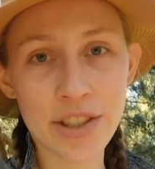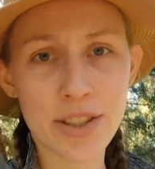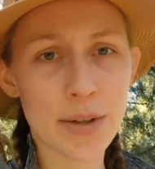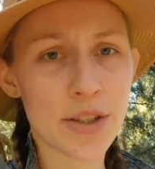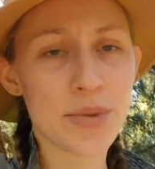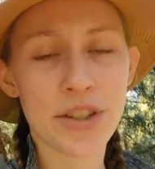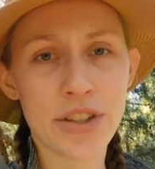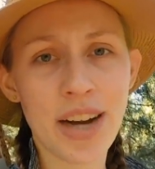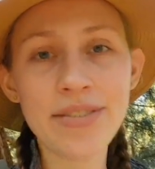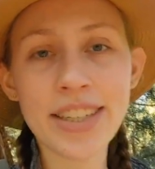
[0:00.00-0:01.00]
especially when you're
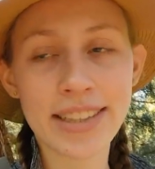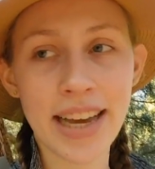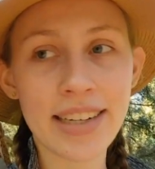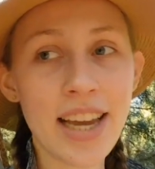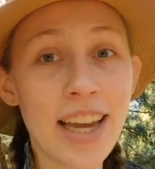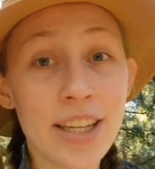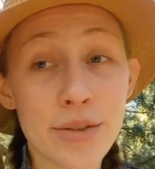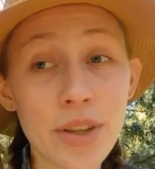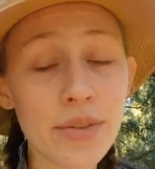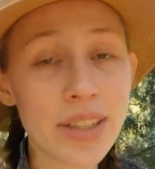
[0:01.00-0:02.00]
traveling, that is really,